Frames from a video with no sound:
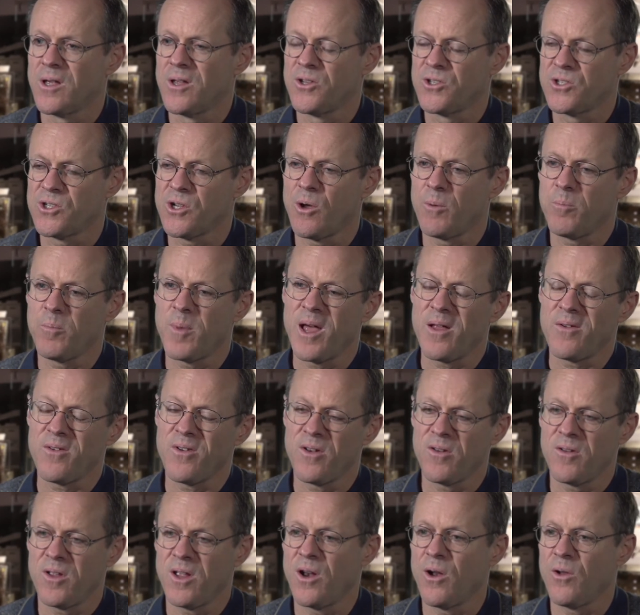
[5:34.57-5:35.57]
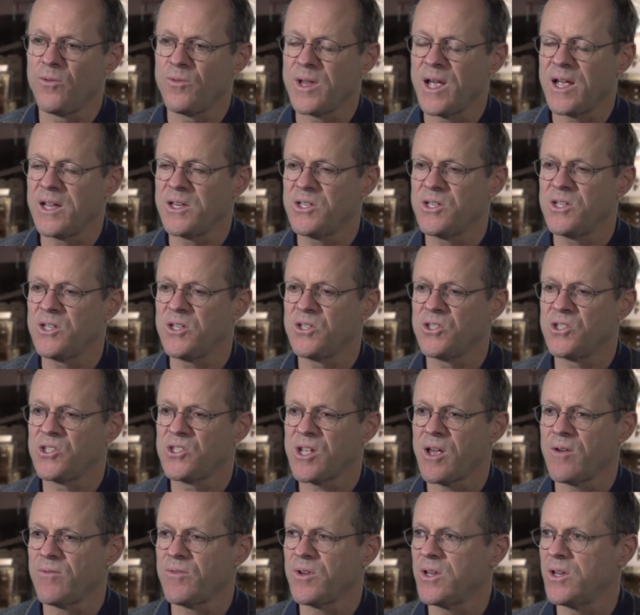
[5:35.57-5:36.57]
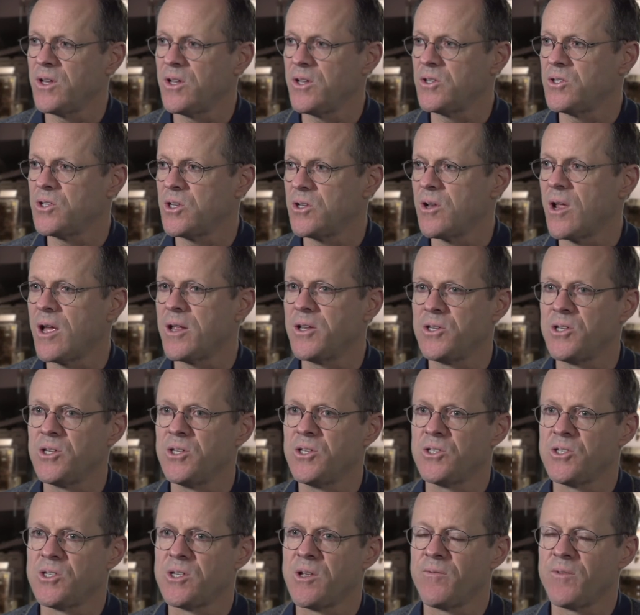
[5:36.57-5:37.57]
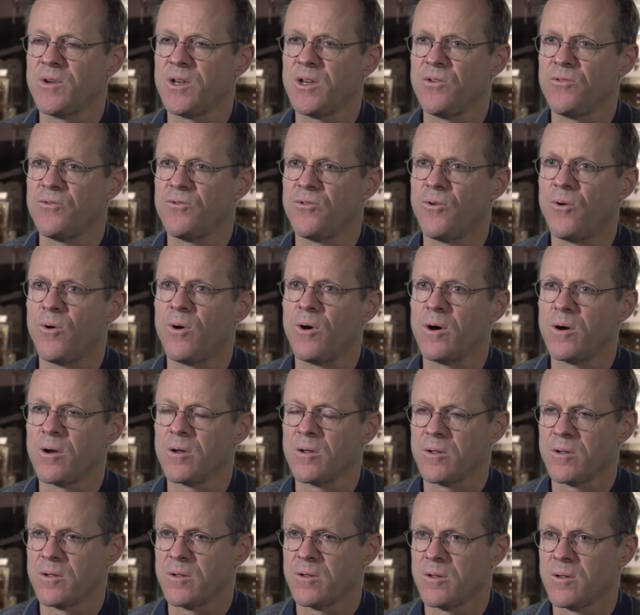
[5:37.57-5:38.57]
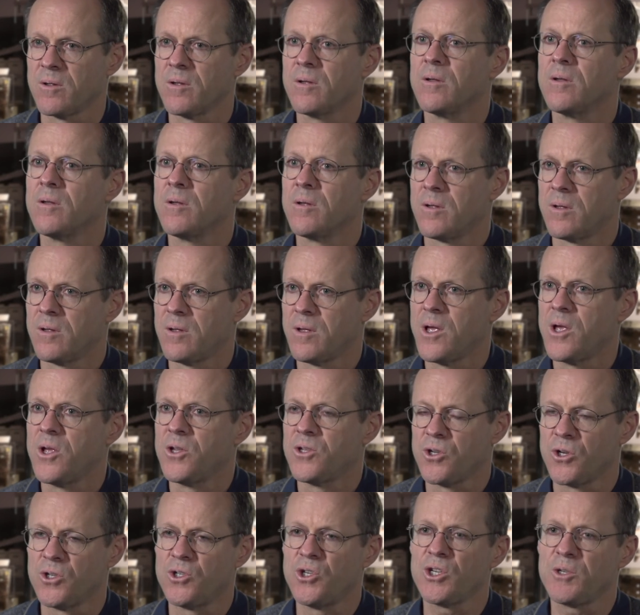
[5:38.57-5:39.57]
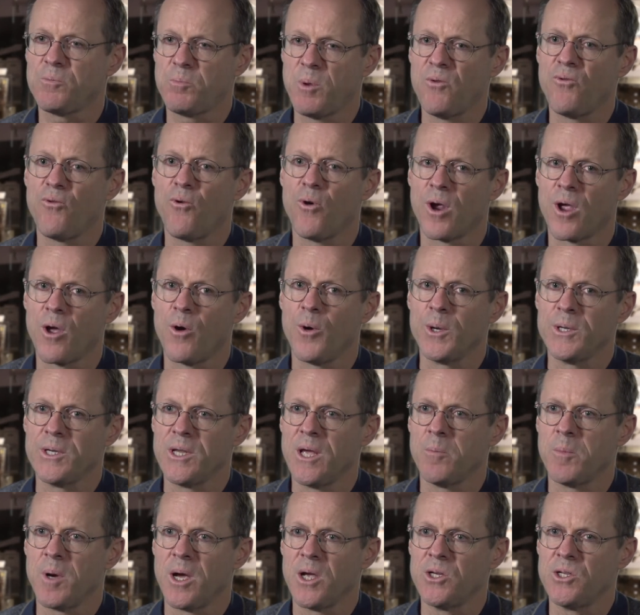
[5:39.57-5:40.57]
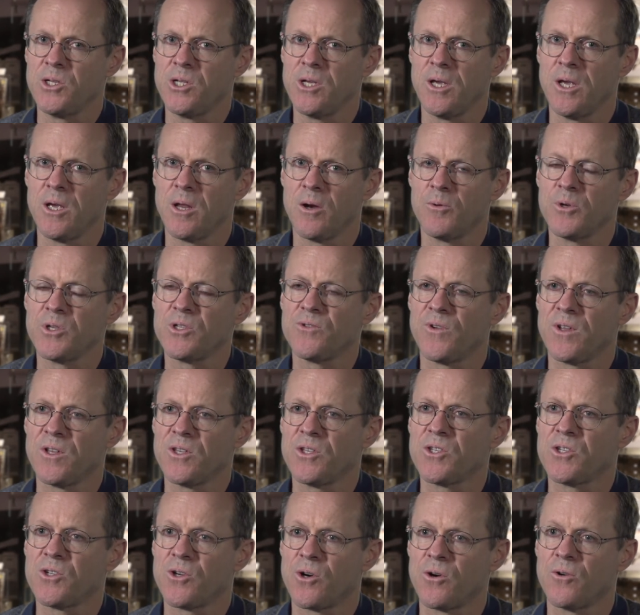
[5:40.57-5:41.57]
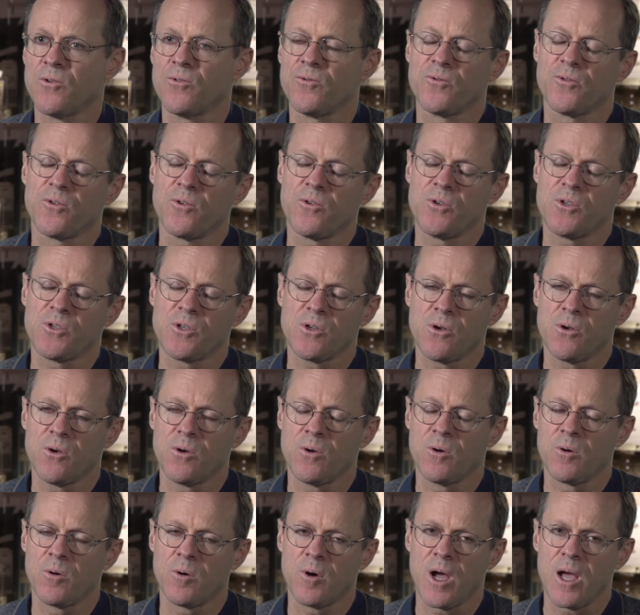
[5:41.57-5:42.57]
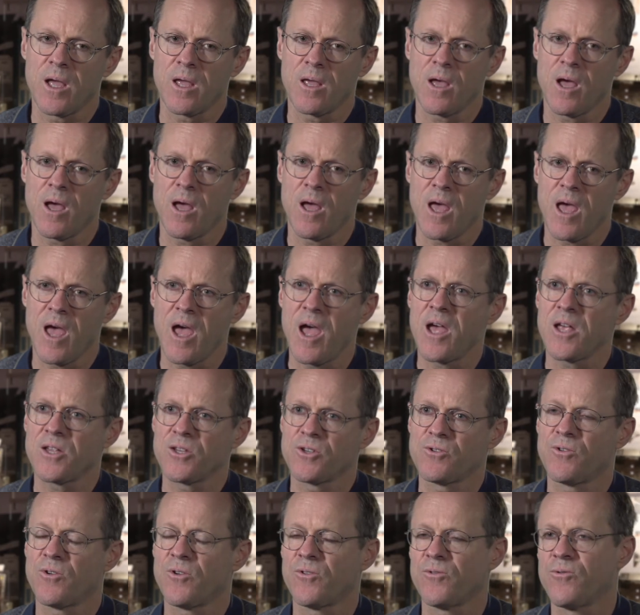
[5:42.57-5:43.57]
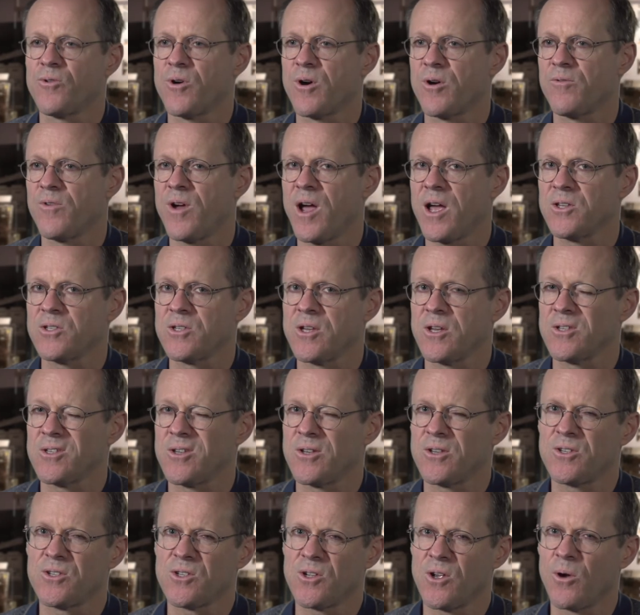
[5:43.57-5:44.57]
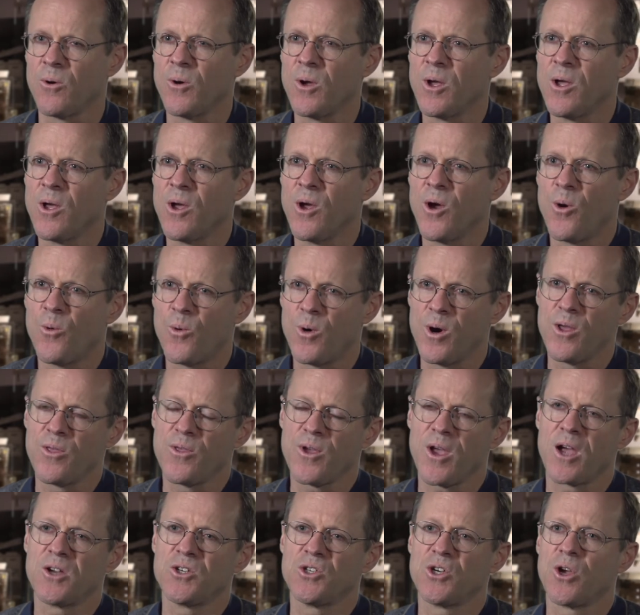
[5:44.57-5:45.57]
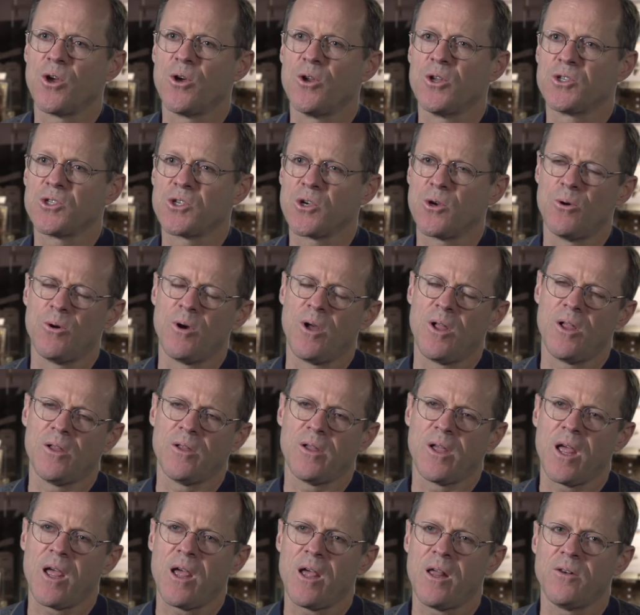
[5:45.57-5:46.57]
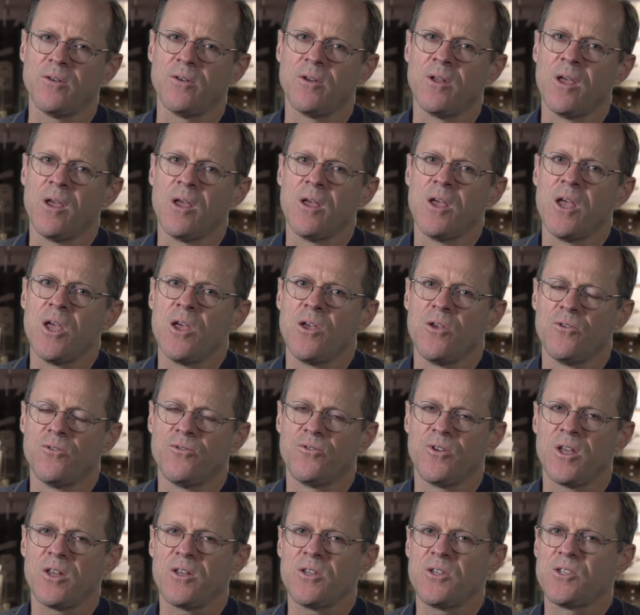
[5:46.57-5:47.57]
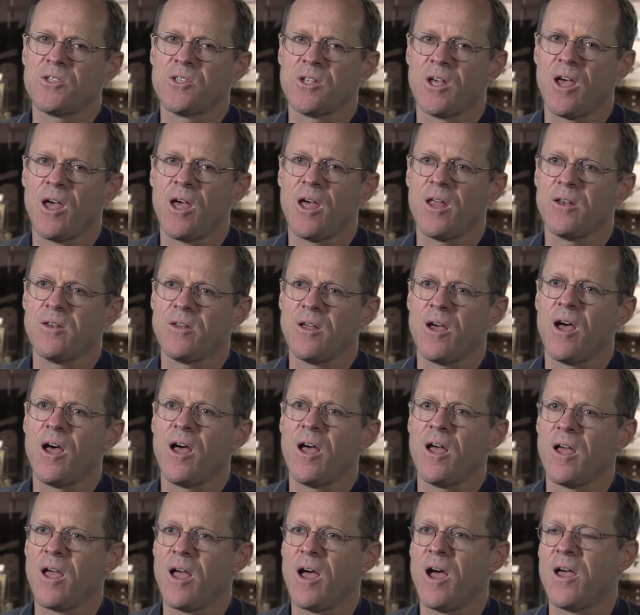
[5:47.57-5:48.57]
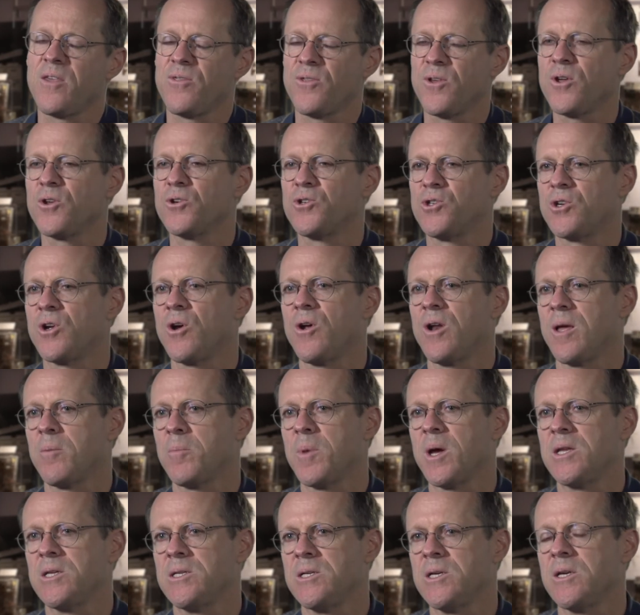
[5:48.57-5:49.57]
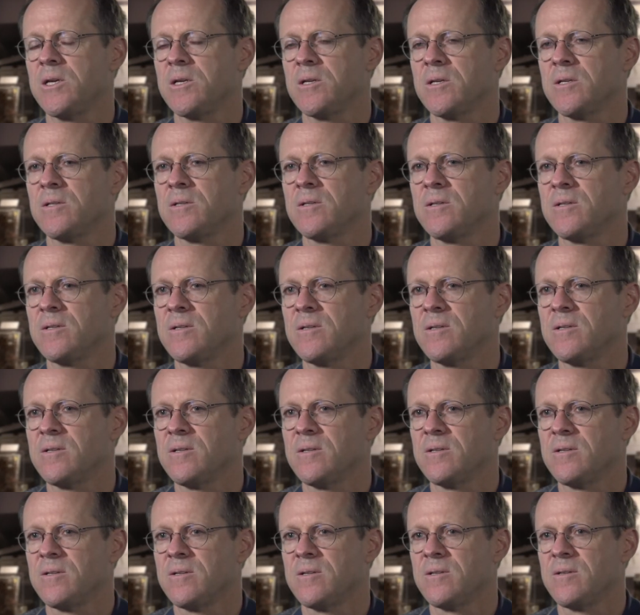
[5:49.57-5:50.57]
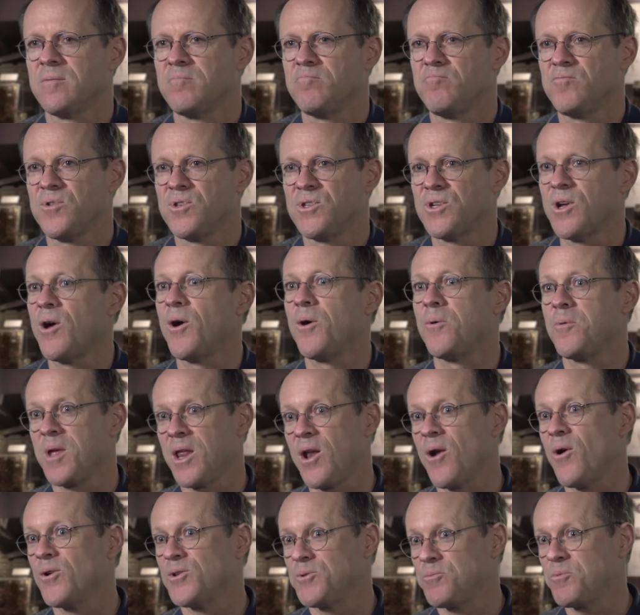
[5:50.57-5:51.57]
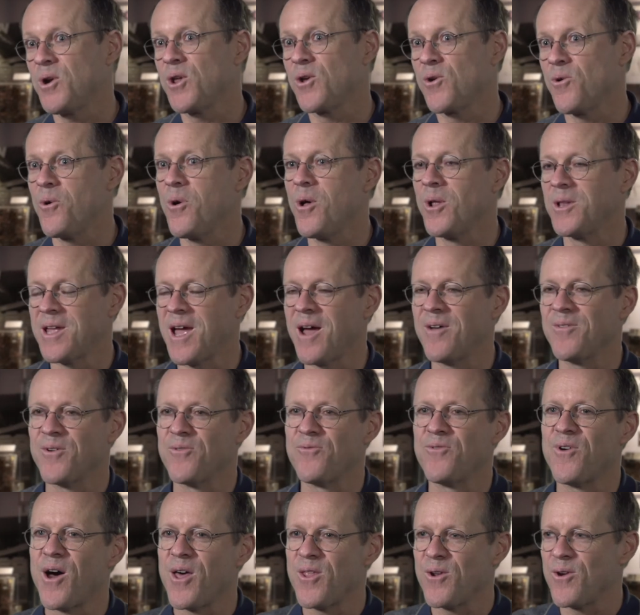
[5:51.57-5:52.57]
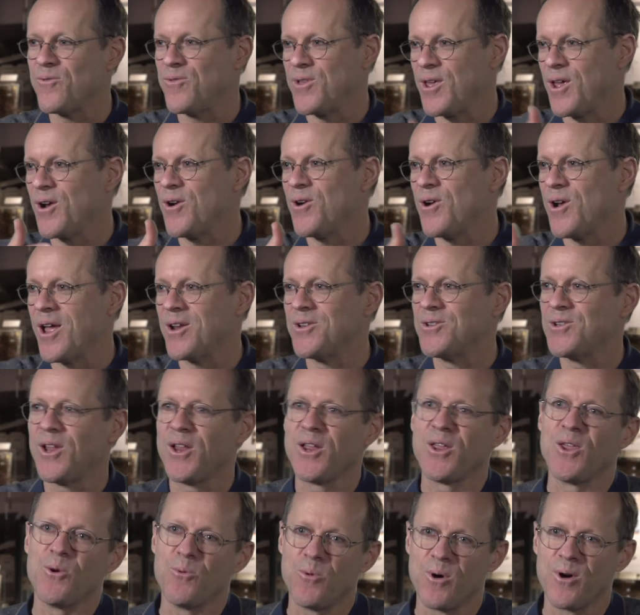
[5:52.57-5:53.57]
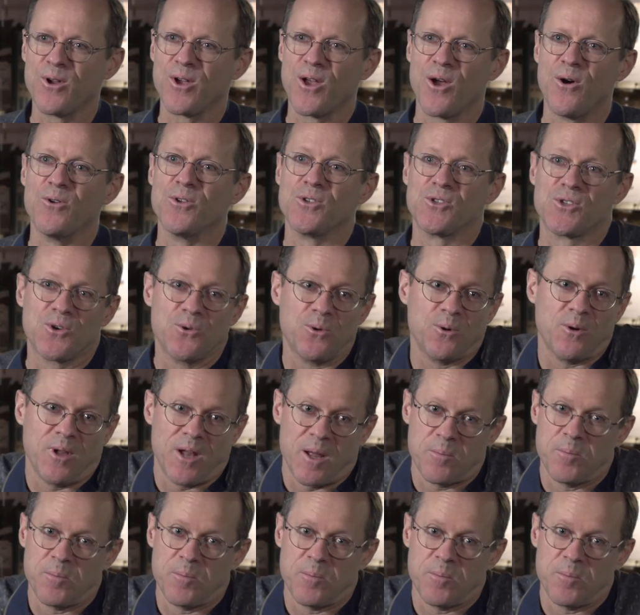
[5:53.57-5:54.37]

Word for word: So about, you know, 1970 to 1974. So just before going to MIT. And it was Vince Cerf who I asked for advice. And I said, so where do you think I should go to school? And Vince said, I think you should go to MIT. So, you know, it's pretty cool to have the father of the internet telling you where to go to school.